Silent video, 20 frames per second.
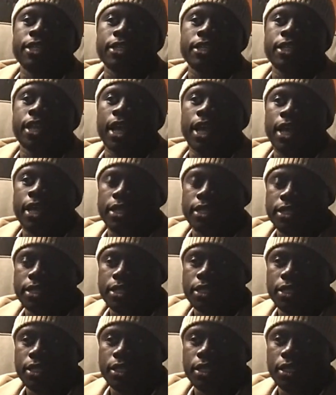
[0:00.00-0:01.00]

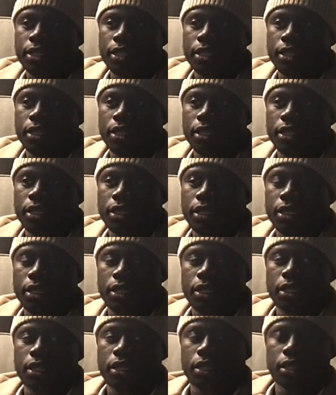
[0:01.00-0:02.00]
States
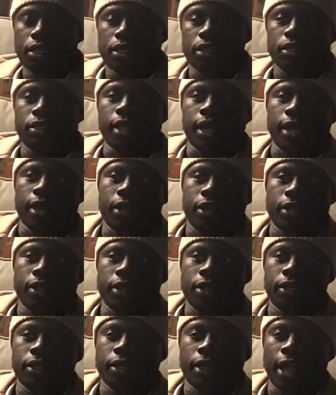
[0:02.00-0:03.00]
that
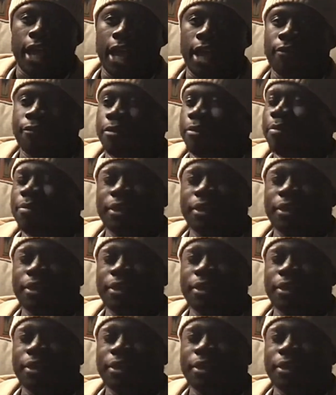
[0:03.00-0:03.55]
haven't